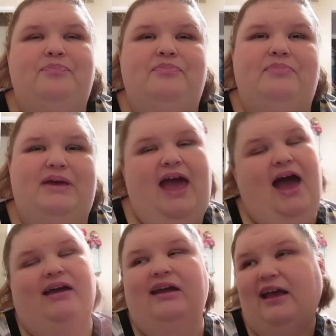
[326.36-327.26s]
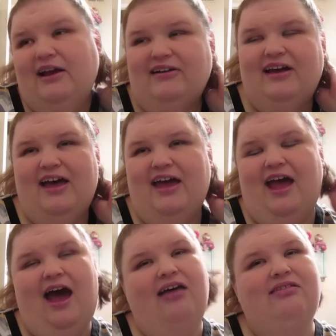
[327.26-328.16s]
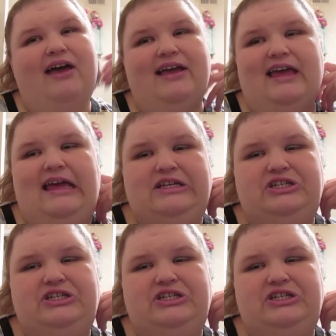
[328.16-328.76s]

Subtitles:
But yeah, I got a haircut. I like it.